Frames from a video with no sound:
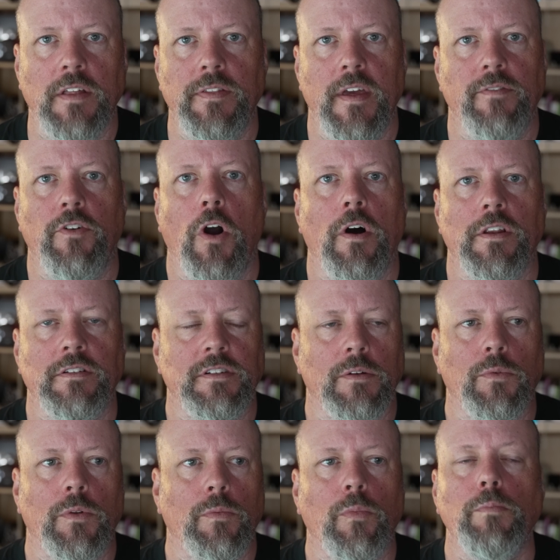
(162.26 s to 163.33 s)
and they've gone and
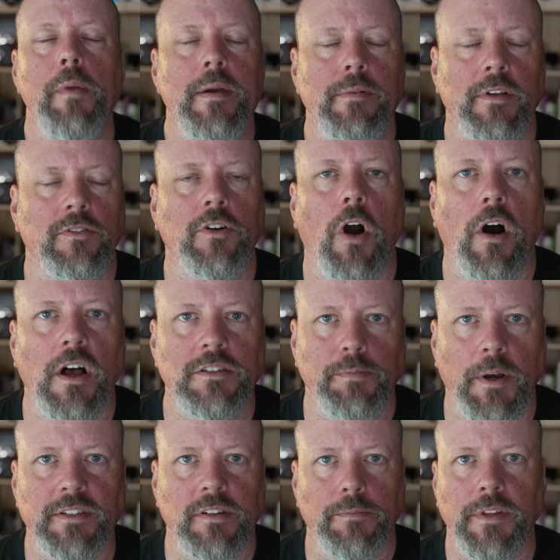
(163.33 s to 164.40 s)
said, well, maybe it's caused
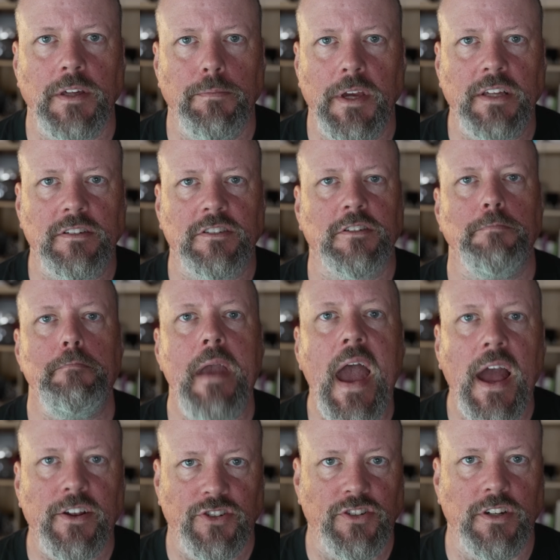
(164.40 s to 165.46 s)
by something being
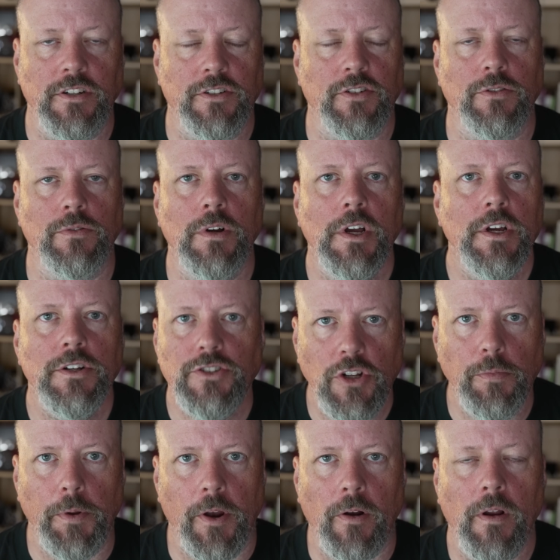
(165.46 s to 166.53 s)
smashed into
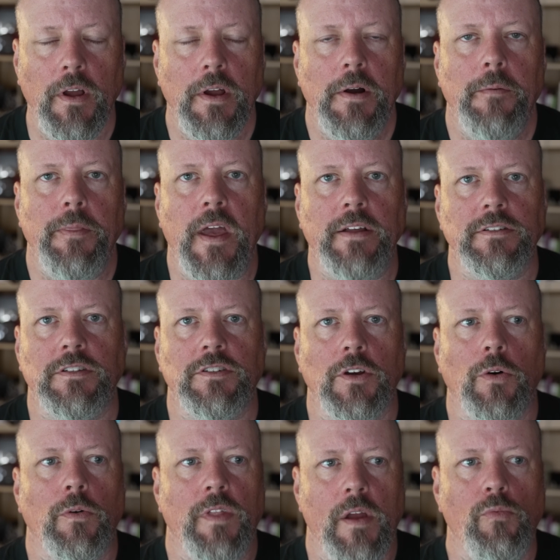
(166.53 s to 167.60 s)
Jupiter. And
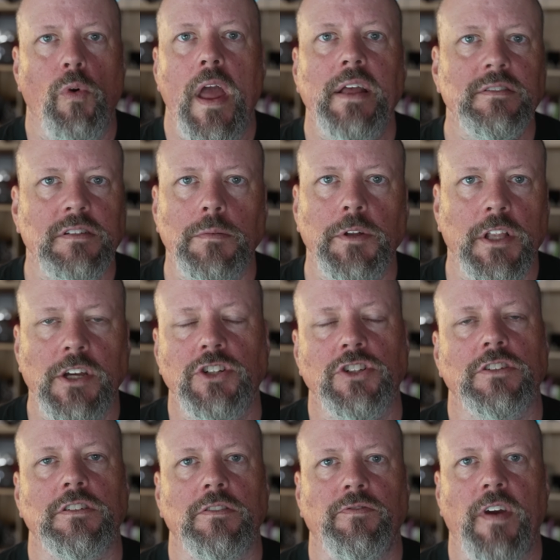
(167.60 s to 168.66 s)
so they ran
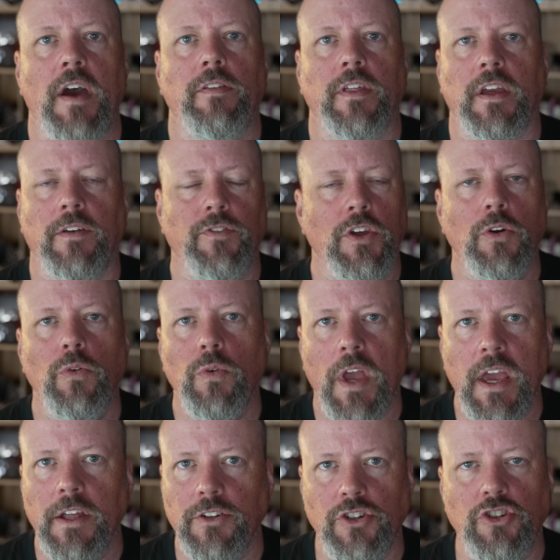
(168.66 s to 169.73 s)
simulations and found like if you
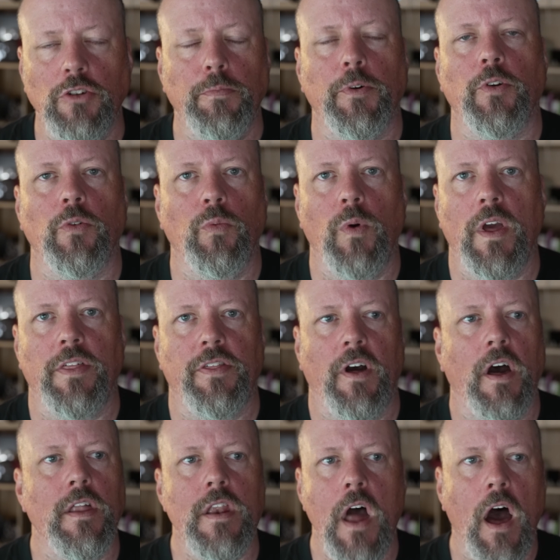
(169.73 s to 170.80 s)
hit Jupiter with
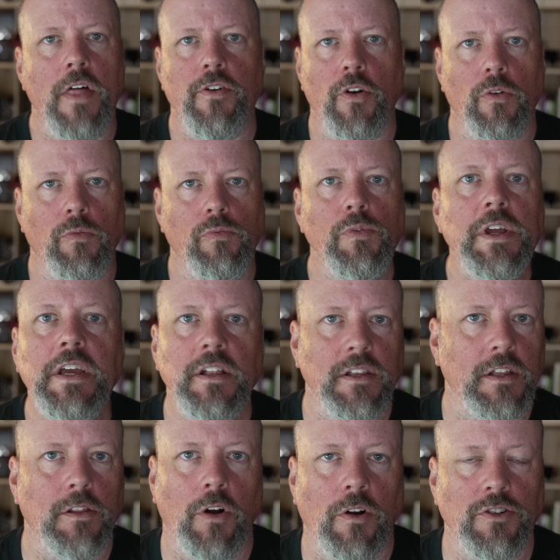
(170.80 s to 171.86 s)
another
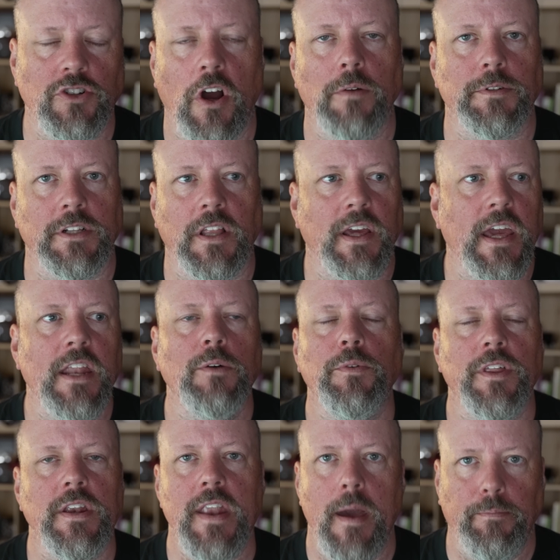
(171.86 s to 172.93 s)
really large object, like hit it
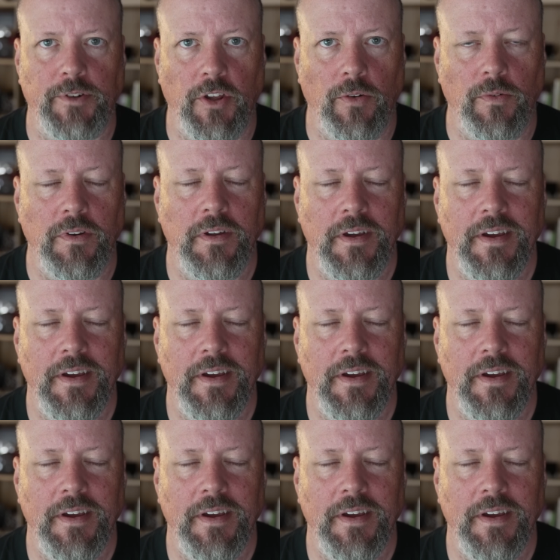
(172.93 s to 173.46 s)
with a Neptune,